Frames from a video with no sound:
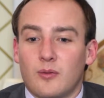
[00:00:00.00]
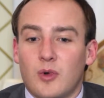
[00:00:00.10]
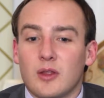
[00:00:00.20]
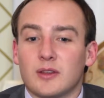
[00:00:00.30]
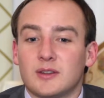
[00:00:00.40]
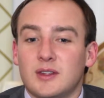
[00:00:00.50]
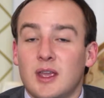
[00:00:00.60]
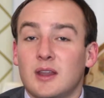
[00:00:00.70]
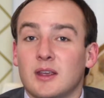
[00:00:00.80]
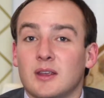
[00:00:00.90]
while this
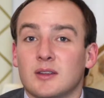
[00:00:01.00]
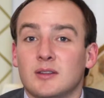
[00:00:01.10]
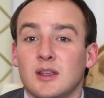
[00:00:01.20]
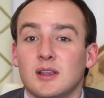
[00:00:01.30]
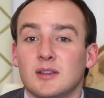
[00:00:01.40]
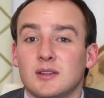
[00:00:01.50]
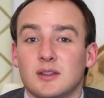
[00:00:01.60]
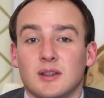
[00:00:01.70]
data exists,